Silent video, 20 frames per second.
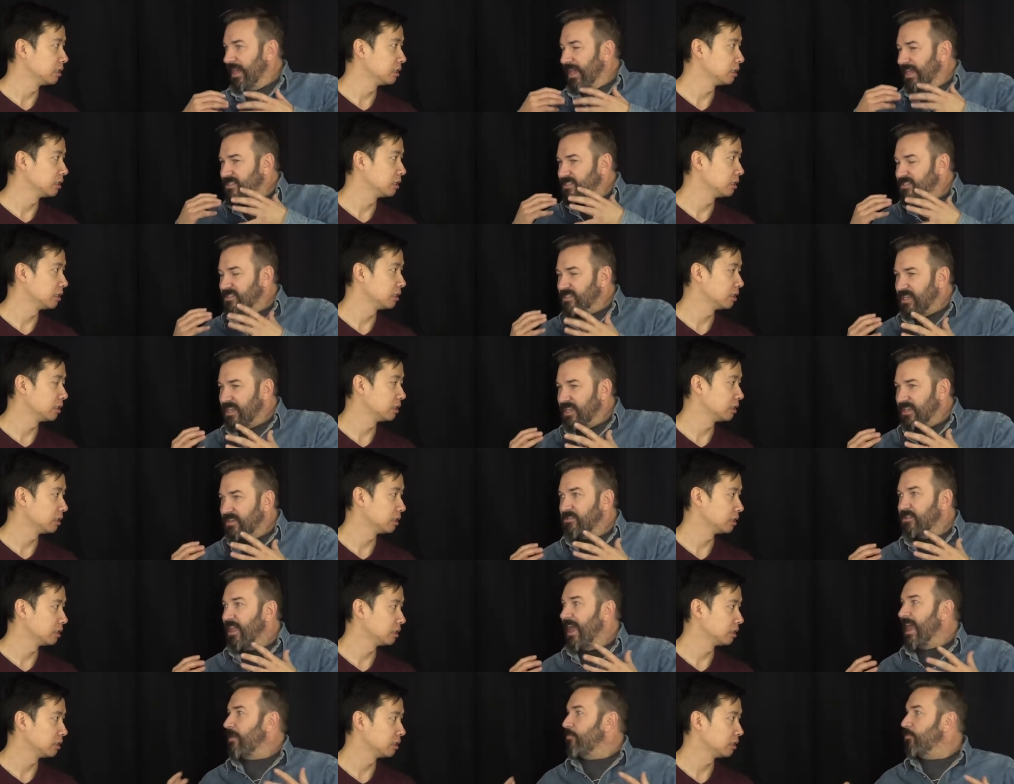Speaker 1: and see
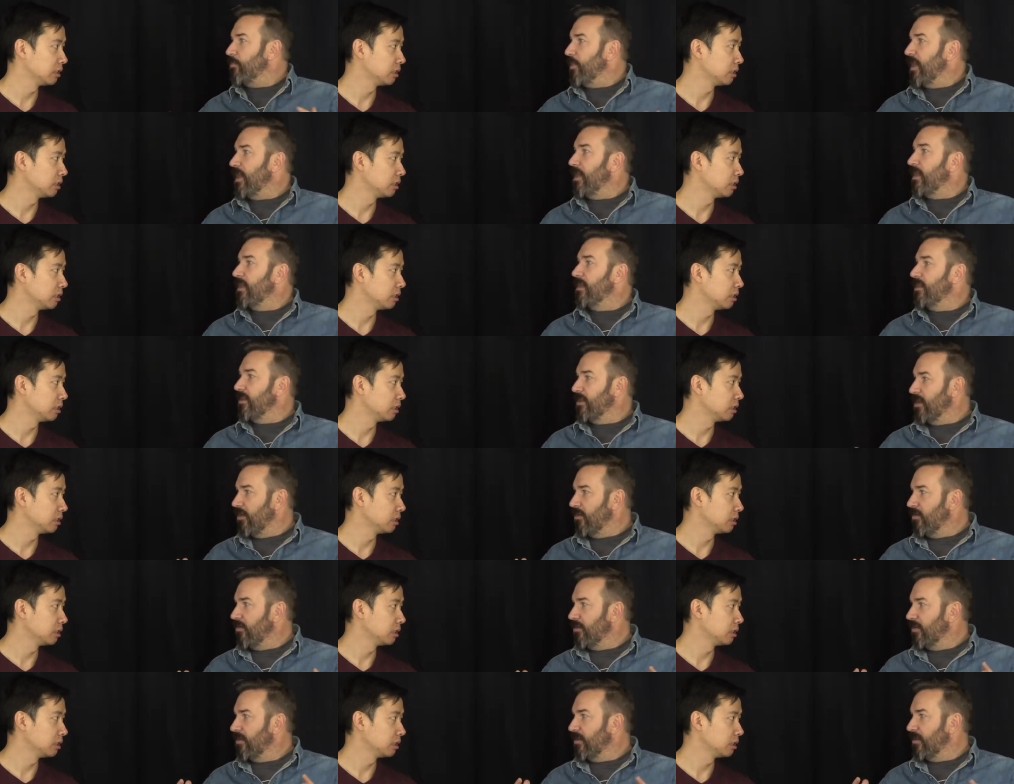glamping. You
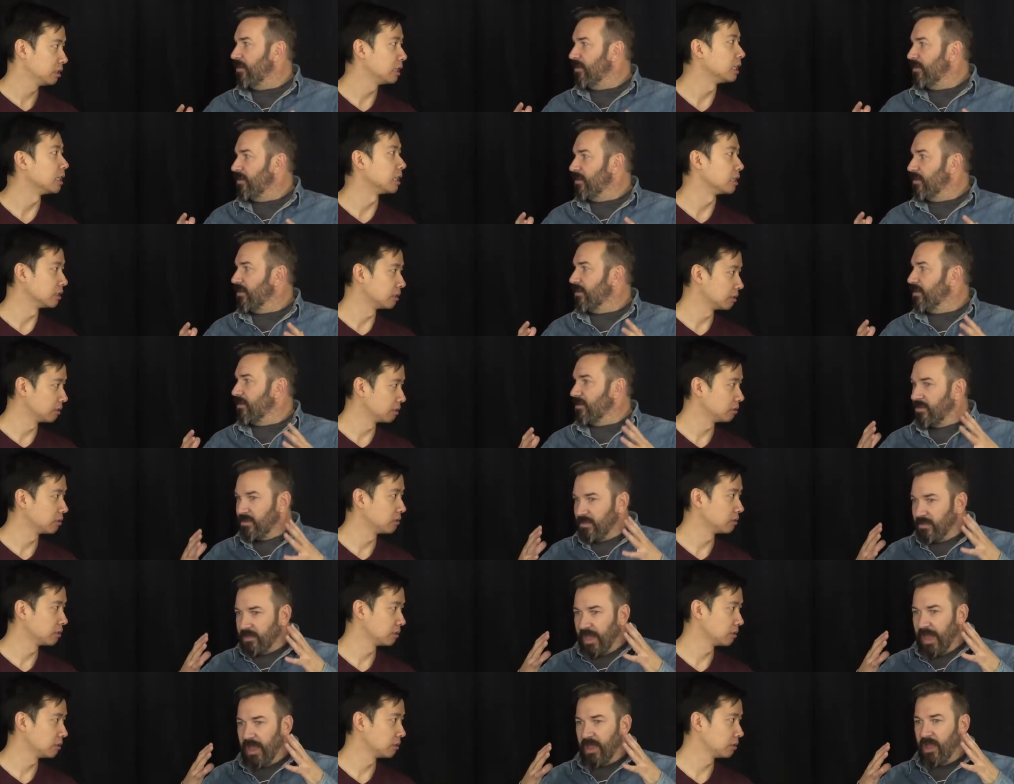know. Yeah.
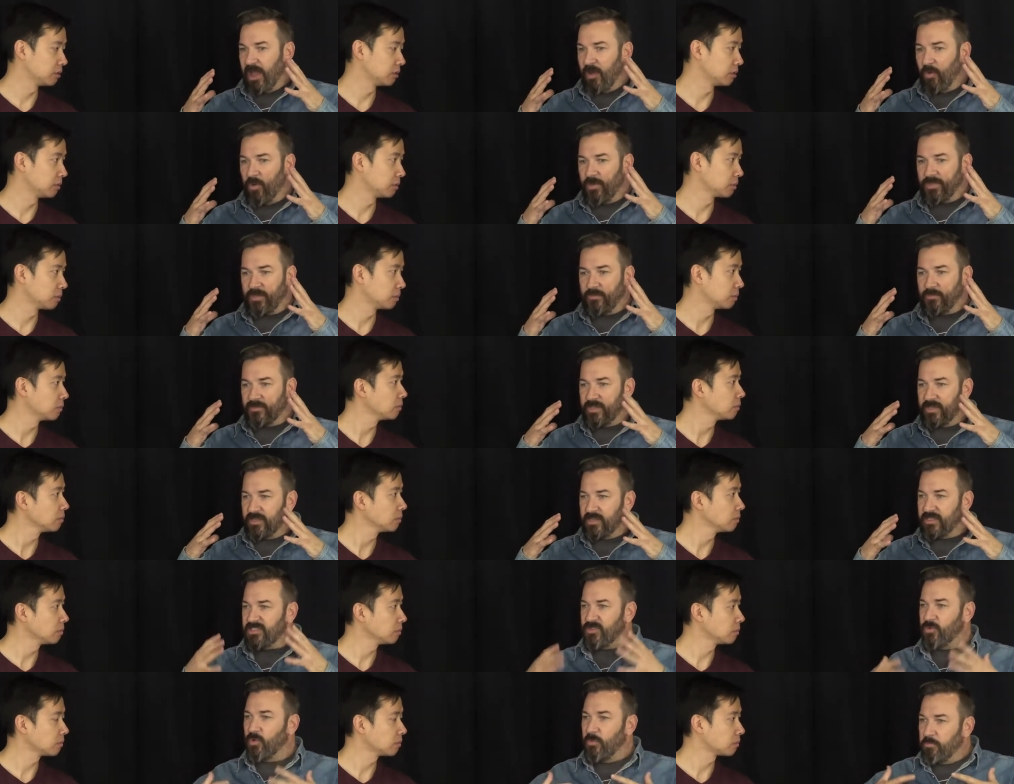I, I want them to,
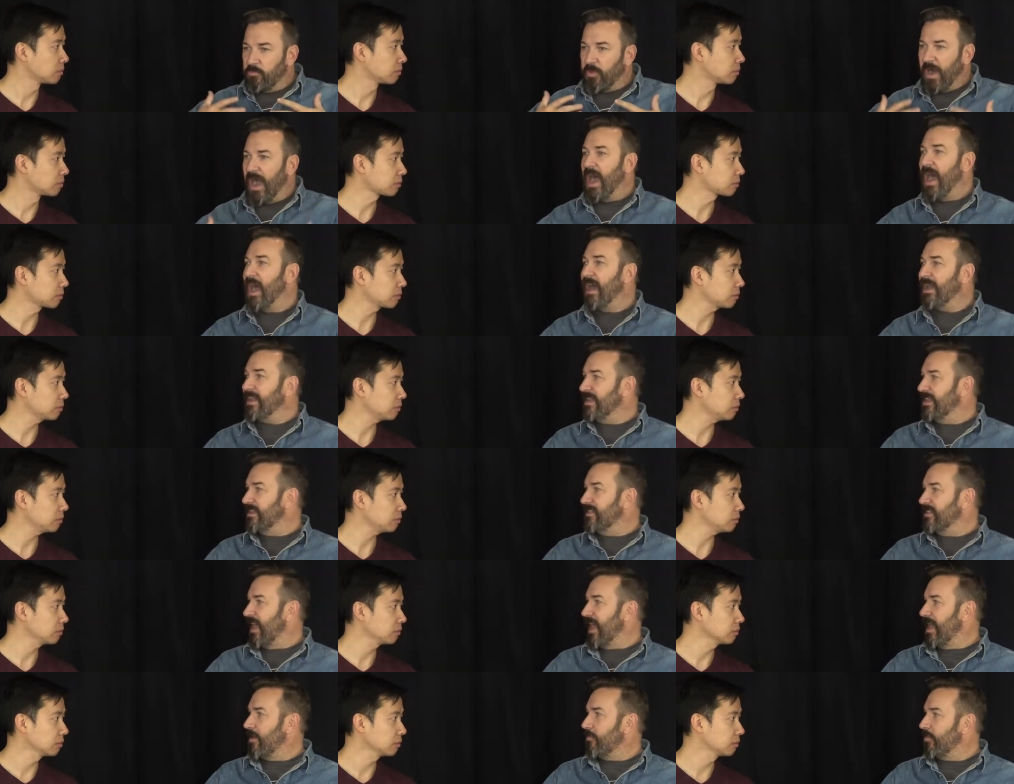to, embody
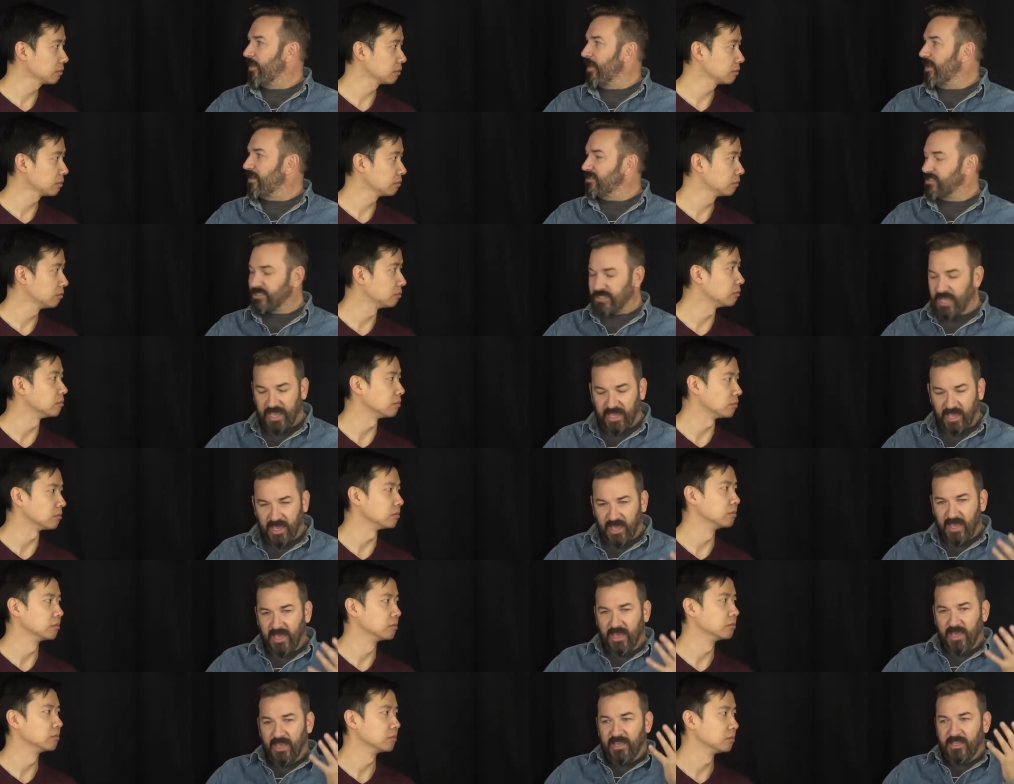glamping, just like, mm
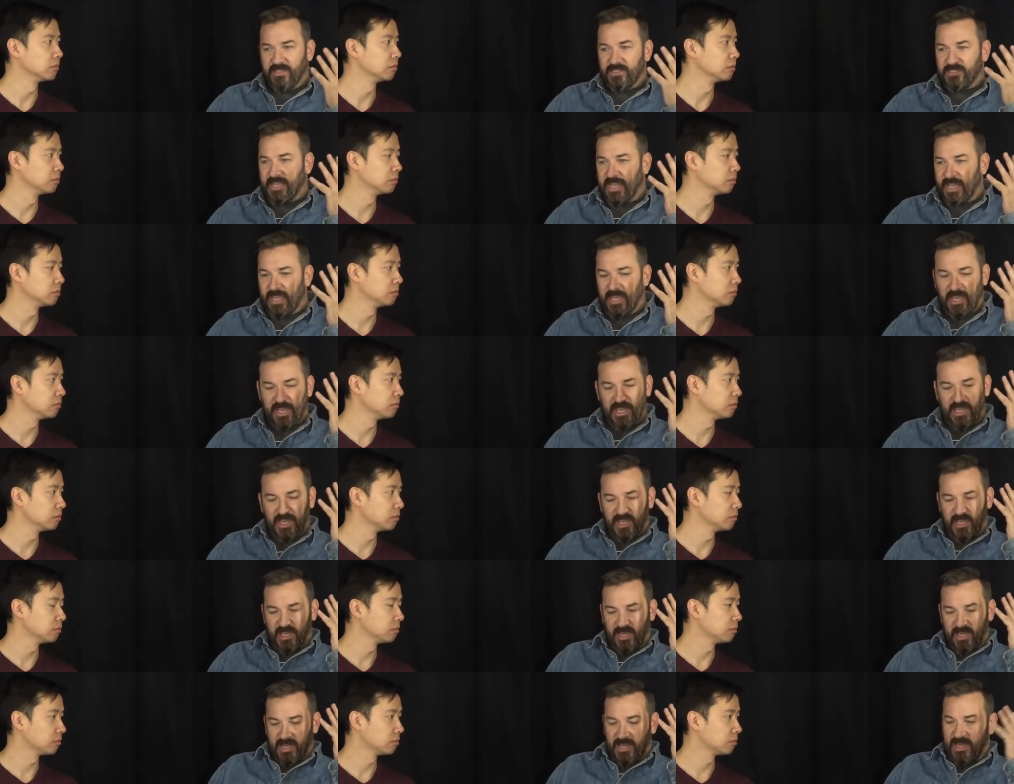-hmm. just like,
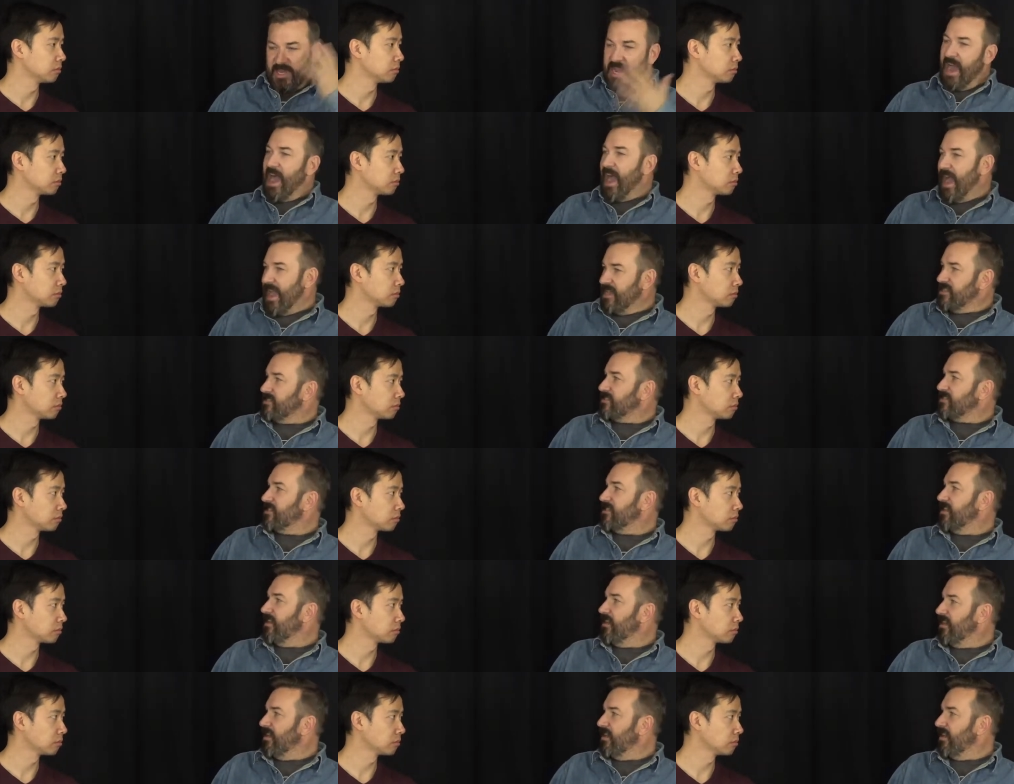
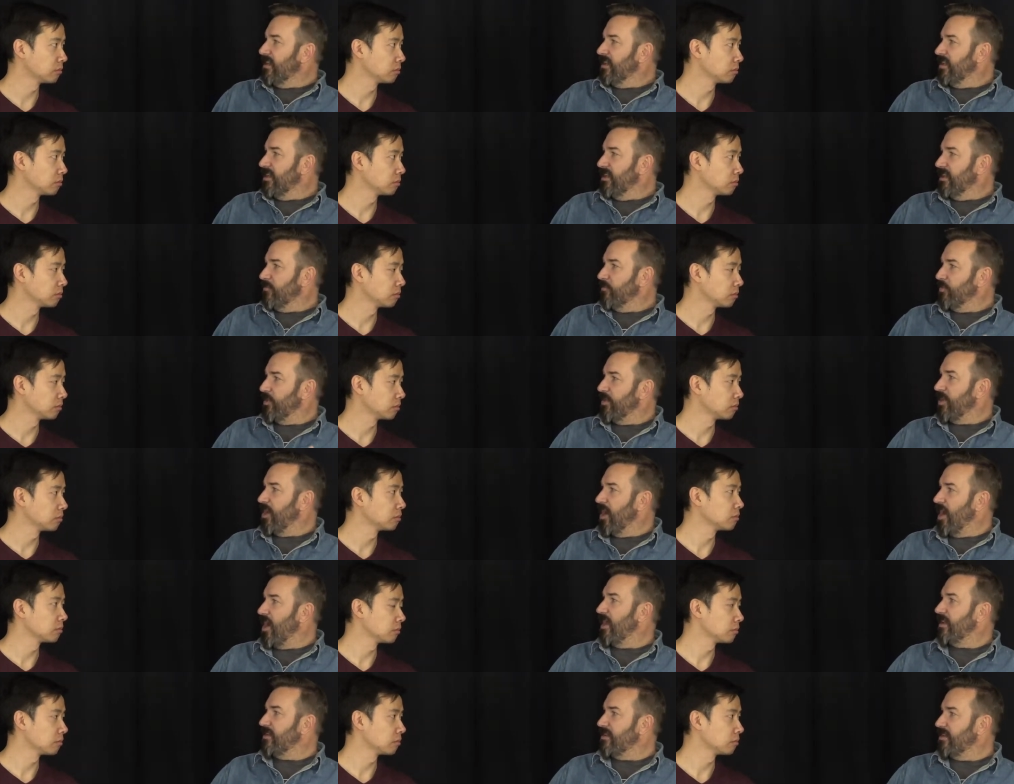nice, but
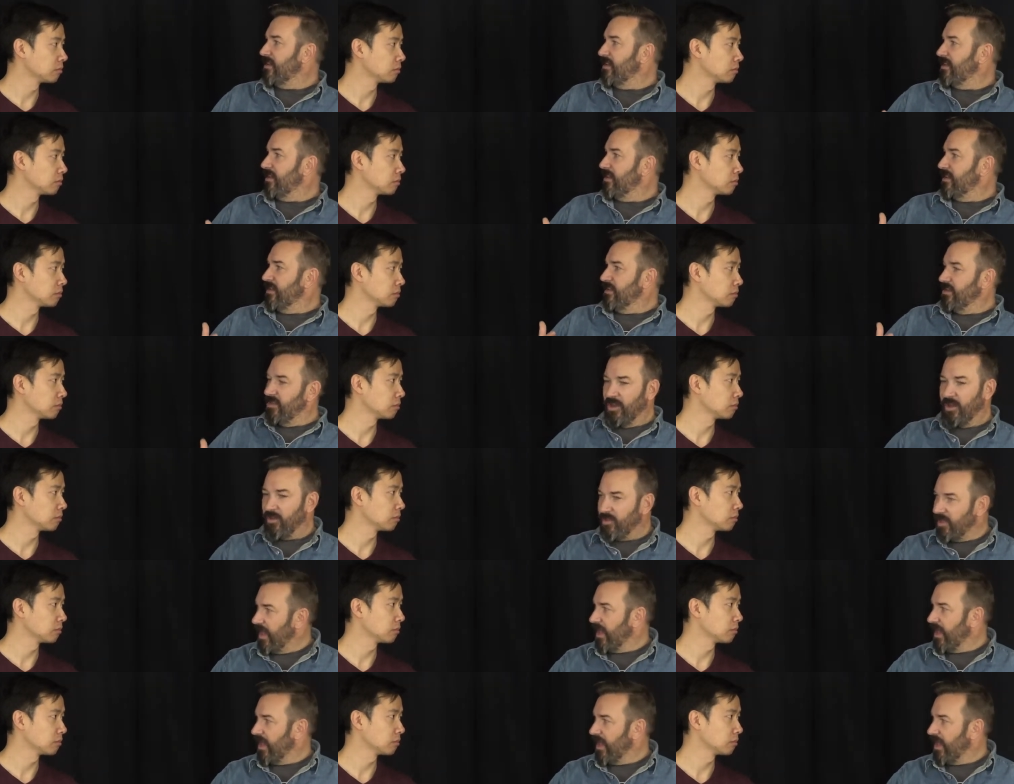not. You know,